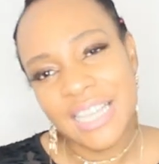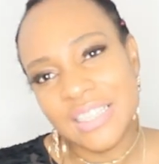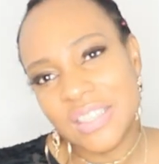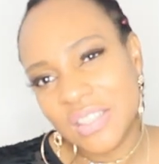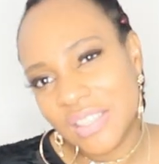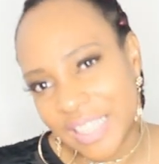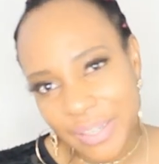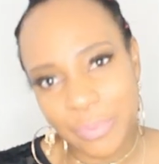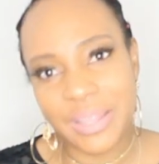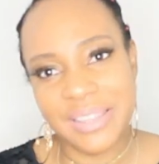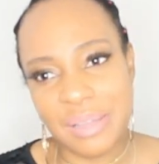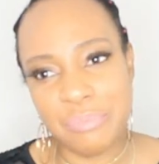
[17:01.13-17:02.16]
sit
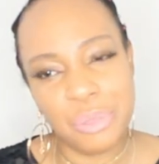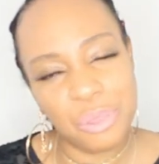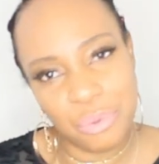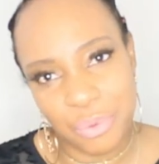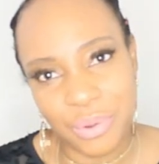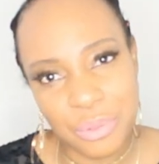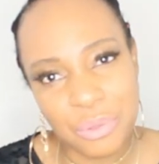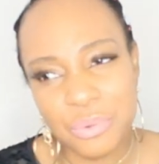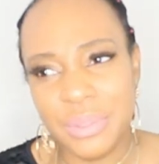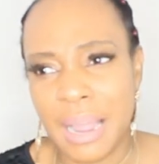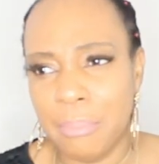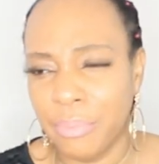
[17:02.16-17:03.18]
with them through
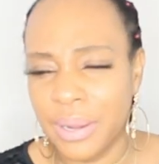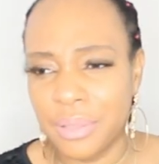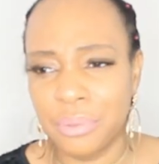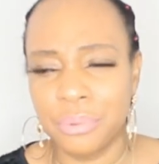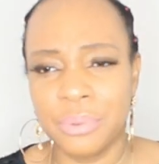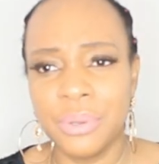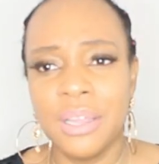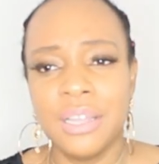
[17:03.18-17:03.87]
through that breakthrough